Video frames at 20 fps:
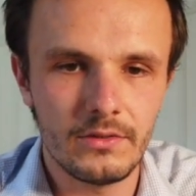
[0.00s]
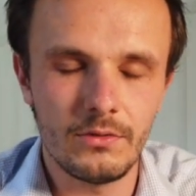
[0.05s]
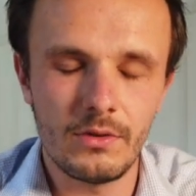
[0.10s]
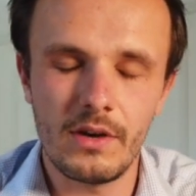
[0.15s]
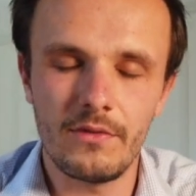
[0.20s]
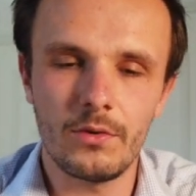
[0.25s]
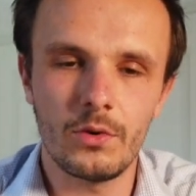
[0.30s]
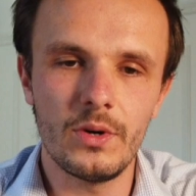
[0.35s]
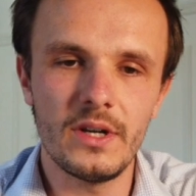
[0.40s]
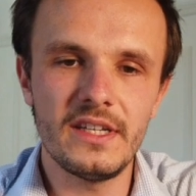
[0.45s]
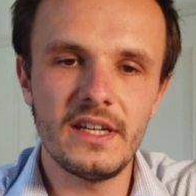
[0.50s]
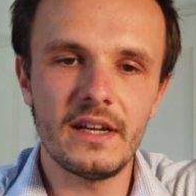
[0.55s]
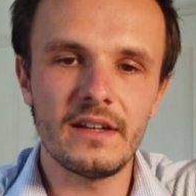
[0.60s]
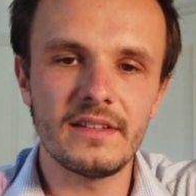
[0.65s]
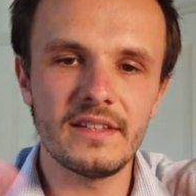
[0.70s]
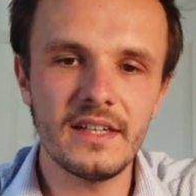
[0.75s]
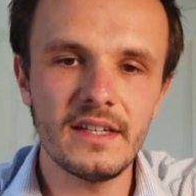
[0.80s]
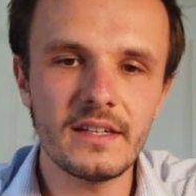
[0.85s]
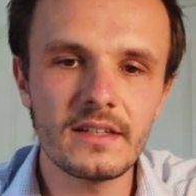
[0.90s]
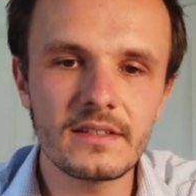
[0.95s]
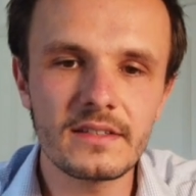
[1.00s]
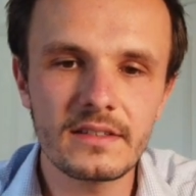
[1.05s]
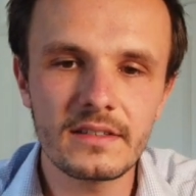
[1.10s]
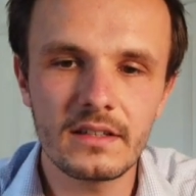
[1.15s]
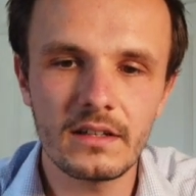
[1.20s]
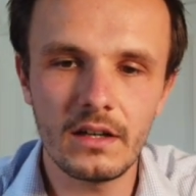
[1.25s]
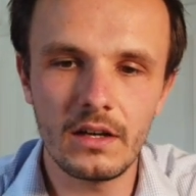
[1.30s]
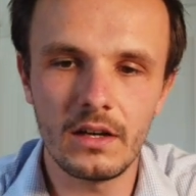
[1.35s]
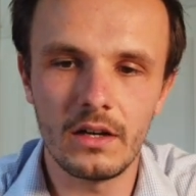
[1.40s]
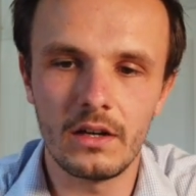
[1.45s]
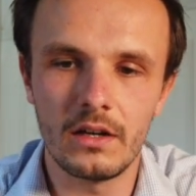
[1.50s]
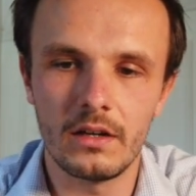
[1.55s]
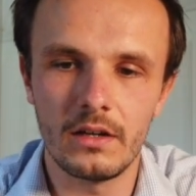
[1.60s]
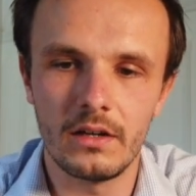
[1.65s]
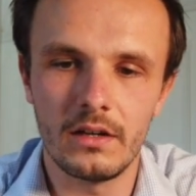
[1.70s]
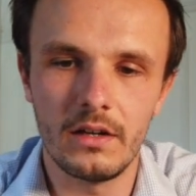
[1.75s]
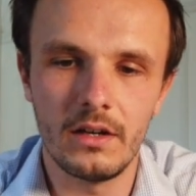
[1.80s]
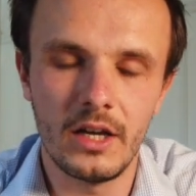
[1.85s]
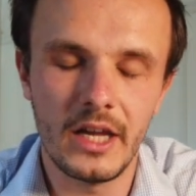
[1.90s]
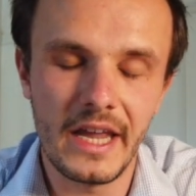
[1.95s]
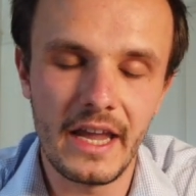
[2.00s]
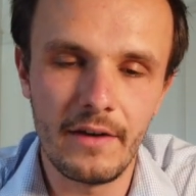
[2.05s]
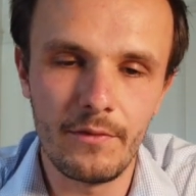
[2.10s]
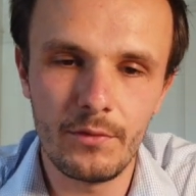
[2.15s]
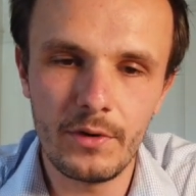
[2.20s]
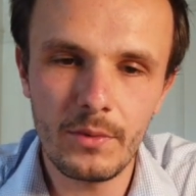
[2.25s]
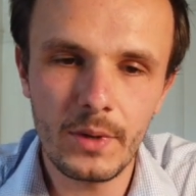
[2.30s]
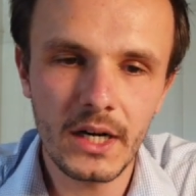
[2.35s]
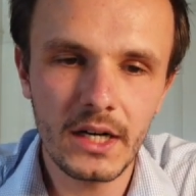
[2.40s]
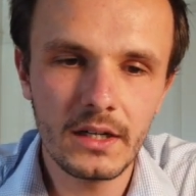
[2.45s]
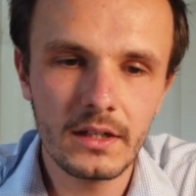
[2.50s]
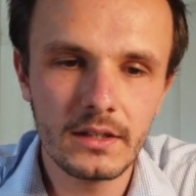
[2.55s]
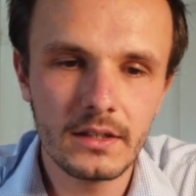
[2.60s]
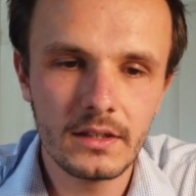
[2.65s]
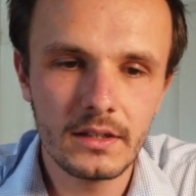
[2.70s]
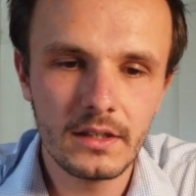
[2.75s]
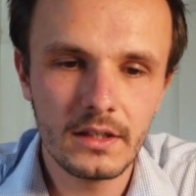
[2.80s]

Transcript: You have already antennas everywhere.